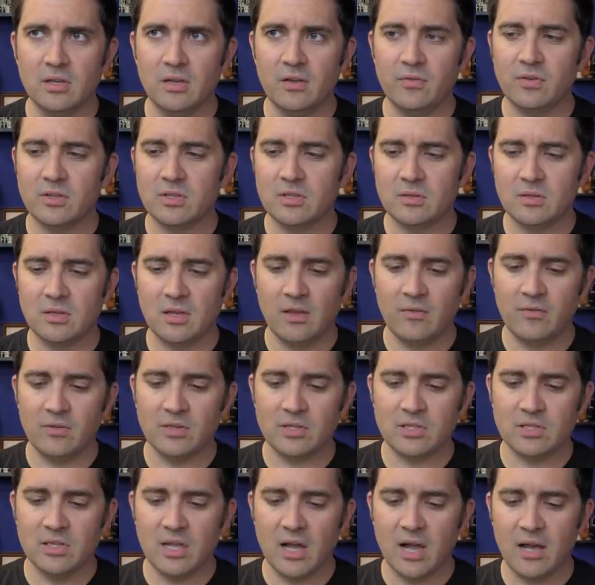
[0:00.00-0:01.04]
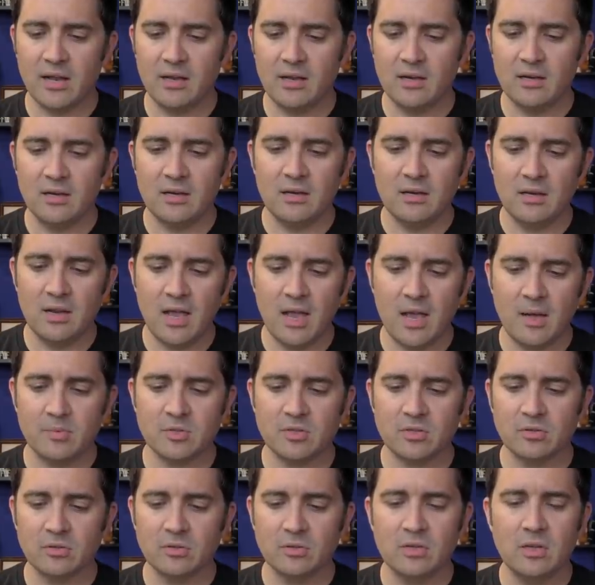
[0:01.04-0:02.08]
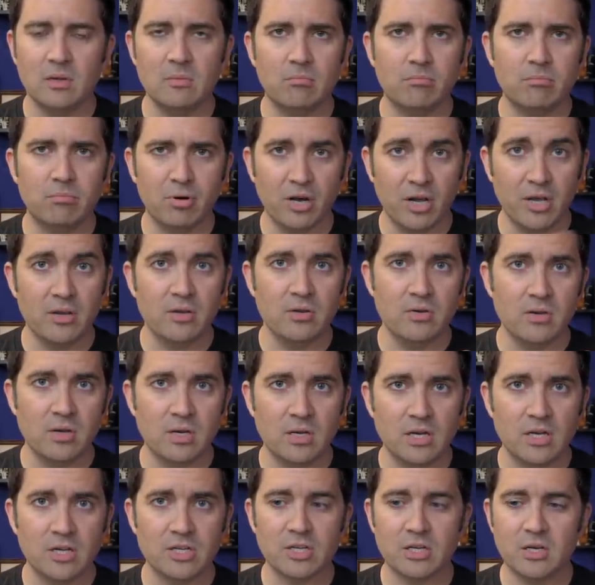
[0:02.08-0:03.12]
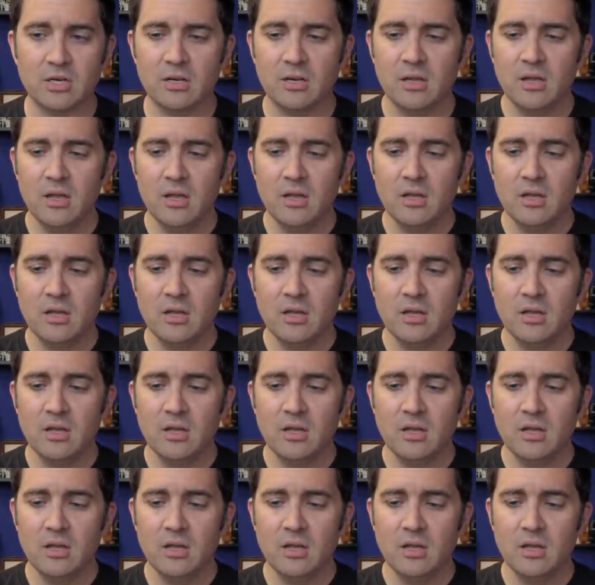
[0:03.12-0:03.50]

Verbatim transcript: if it's if it's not in absolutely brand new condition.